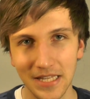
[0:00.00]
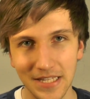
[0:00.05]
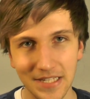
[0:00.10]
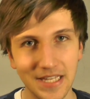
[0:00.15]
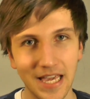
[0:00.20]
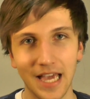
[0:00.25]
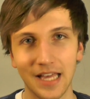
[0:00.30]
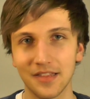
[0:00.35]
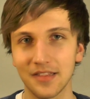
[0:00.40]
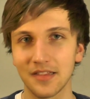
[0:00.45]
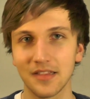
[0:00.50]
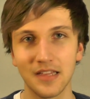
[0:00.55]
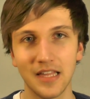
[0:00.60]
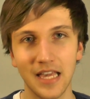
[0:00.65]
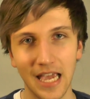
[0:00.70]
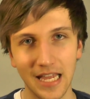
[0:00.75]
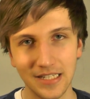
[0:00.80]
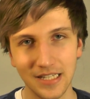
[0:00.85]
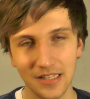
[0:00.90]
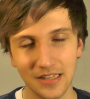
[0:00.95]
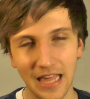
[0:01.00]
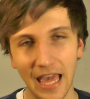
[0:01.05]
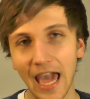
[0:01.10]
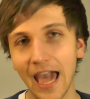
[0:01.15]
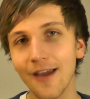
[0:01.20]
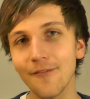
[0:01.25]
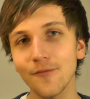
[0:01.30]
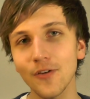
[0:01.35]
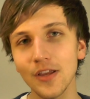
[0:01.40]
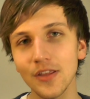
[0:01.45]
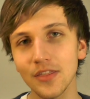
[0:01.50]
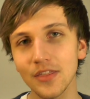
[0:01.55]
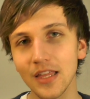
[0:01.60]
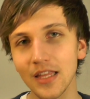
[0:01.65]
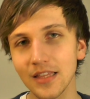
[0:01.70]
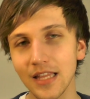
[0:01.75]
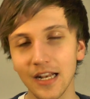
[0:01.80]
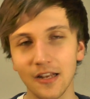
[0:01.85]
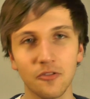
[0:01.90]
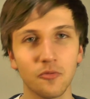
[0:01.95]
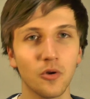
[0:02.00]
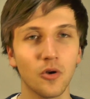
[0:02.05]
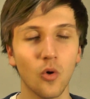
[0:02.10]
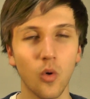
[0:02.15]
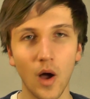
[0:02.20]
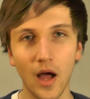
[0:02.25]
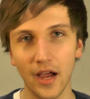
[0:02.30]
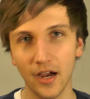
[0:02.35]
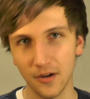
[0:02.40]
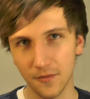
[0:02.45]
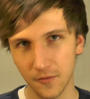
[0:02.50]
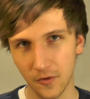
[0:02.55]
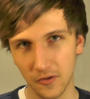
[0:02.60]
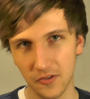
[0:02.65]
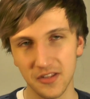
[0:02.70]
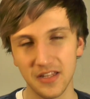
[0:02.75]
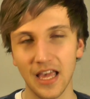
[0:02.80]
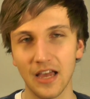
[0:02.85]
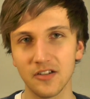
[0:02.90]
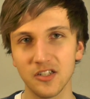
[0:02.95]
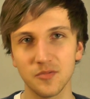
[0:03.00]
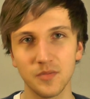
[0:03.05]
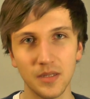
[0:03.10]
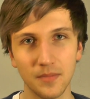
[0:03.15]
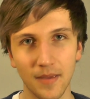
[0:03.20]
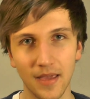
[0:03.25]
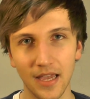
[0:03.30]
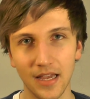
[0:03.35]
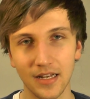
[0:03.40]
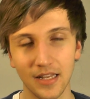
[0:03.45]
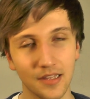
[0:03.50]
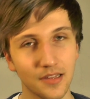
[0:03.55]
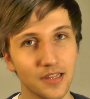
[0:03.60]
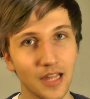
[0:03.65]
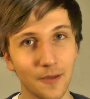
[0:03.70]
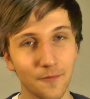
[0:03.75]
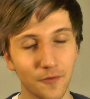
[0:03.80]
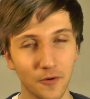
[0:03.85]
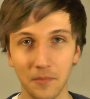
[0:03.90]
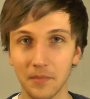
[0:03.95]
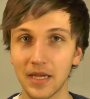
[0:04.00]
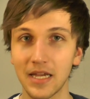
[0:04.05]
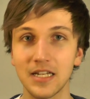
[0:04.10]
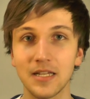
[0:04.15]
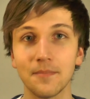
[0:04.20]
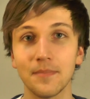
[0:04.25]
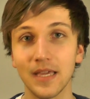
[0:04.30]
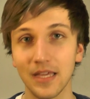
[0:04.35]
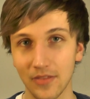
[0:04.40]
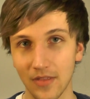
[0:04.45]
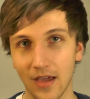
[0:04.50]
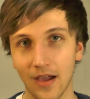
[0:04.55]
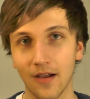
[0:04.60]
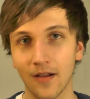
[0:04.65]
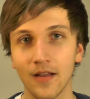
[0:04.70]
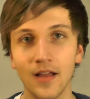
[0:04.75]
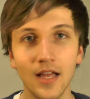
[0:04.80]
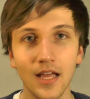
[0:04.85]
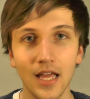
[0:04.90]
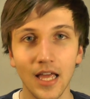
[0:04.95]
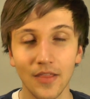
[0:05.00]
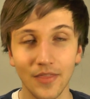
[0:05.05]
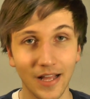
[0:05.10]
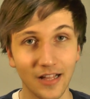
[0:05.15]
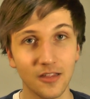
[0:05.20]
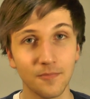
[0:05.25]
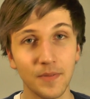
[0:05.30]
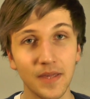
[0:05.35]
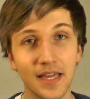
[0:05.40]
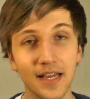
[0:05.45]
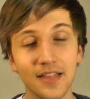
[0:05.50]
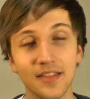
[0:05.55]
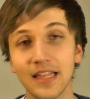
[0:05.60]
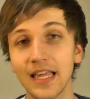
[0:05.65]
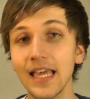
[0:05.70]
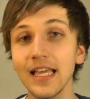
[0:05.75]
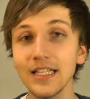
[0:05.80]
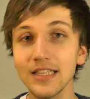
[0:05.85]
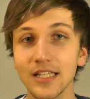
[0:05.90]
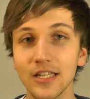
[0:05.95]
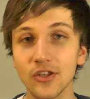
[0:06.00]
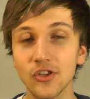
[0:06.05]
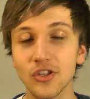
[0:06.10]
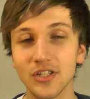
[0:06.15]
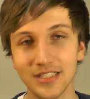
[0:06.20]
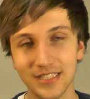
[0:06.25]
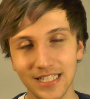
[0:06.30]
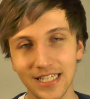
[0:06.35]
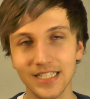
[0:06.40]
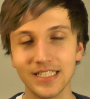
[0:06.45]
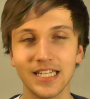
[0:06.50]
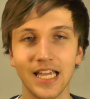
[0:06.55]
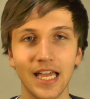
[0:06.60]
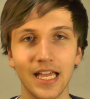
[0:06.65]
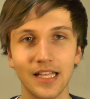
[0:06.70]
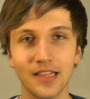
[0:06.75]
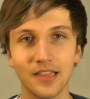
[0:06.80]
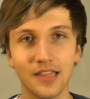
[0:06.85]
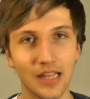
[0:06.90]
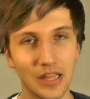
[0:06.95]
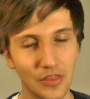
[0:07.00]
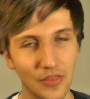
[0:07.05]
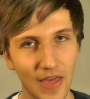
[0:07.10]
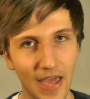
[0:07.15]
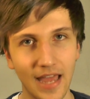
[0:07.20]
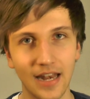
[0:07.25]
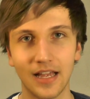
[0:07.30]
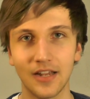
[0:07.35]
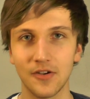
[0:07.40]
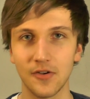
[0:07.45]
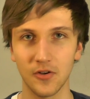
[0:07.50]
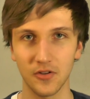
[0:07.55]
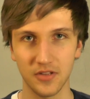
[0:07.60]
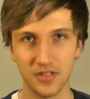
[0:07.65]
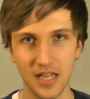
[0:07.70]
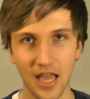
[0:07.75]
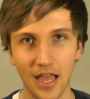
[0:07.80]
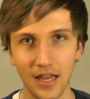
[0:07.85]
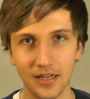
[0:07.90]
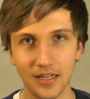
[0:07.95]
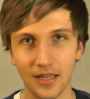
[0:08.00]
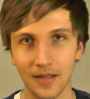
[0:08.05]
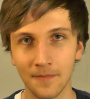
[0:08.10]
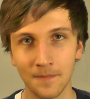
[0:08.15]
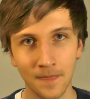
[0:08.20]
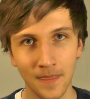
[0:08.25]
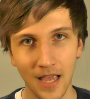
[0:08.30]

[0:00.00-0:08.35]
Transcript: yes, it does everything that is required for a sound to be made except for me to be there. That's because English dictates that understanding.